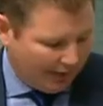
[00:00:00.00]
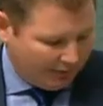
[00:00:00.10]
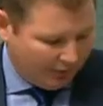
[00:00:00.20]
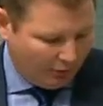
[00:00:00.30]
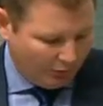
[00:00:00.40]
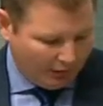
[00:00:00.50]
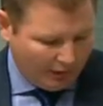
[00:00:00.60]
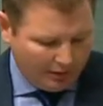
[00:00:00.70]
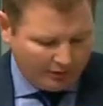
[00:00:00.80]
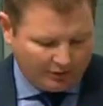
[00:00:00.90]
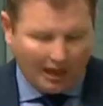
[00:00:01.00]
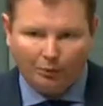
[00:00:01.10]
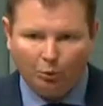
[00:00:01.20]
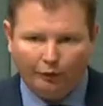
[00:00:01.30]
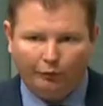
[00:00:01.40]
degree, started
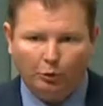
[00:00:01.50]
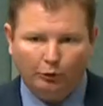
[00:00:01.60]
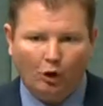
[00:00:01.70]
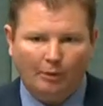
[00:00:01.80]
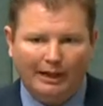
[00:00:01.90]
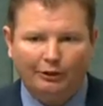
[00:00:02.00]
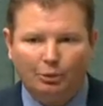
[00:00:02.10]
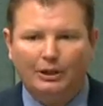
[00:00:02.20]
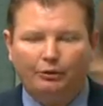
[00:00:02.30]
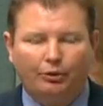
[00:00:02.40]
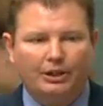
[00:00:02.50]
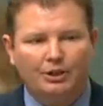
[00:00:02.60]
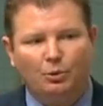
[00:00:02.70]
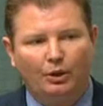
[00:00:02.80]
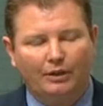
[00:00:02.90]
work full-time, had 23
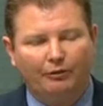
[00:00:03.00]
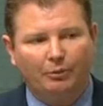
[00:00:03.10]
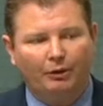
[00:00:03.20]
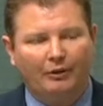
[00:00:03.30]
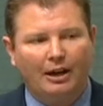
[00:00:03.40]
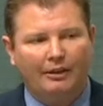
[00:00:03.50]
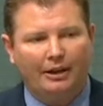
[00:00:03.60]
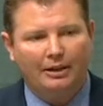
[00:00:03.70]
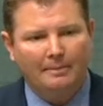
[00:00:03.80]
years working for my father.